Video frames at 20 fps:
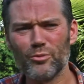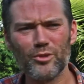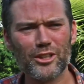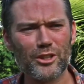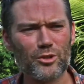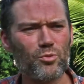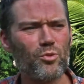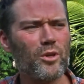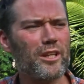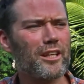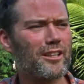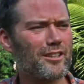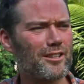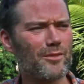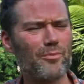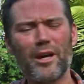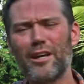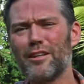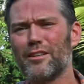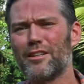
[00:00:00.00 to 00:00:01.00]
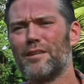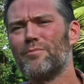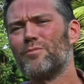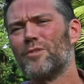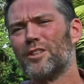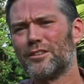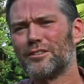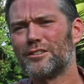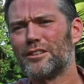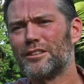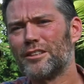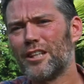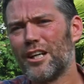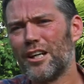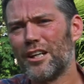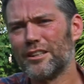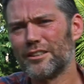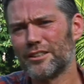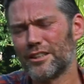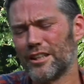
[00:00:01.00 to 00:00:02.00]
which we expect them not to touch.